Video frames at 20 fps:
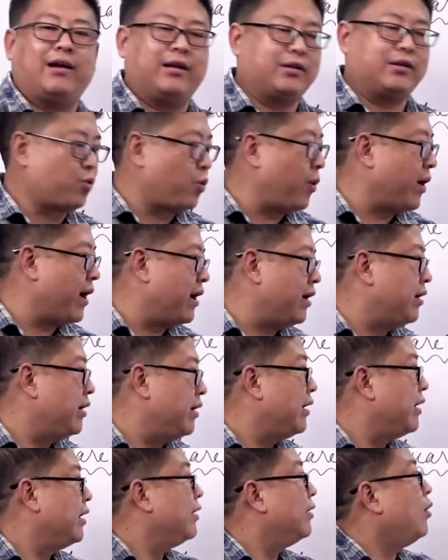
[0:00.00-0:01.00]
square
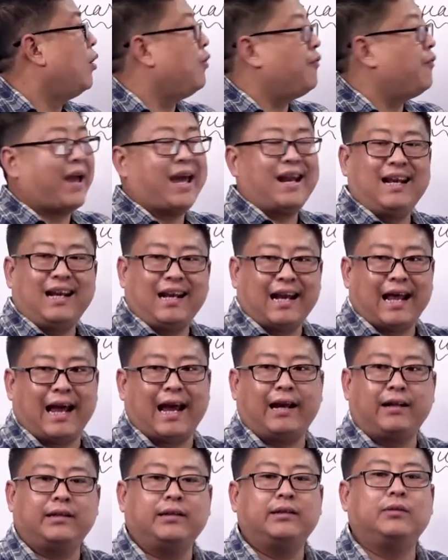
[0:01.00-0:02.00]
of any
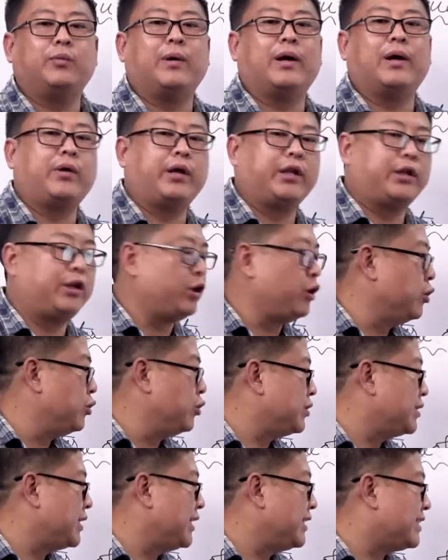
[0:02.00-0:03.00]
length, we're going to
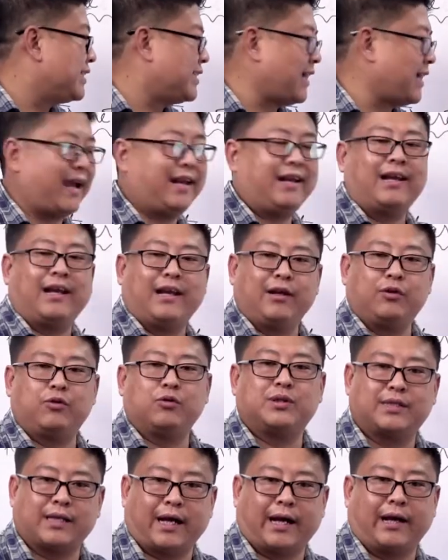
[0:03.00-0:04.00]
use side into
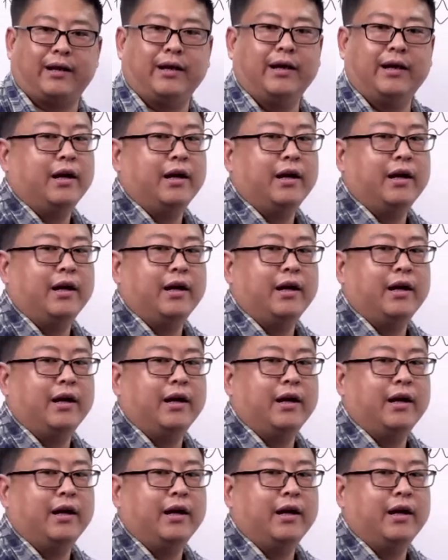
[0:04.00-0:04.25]
side.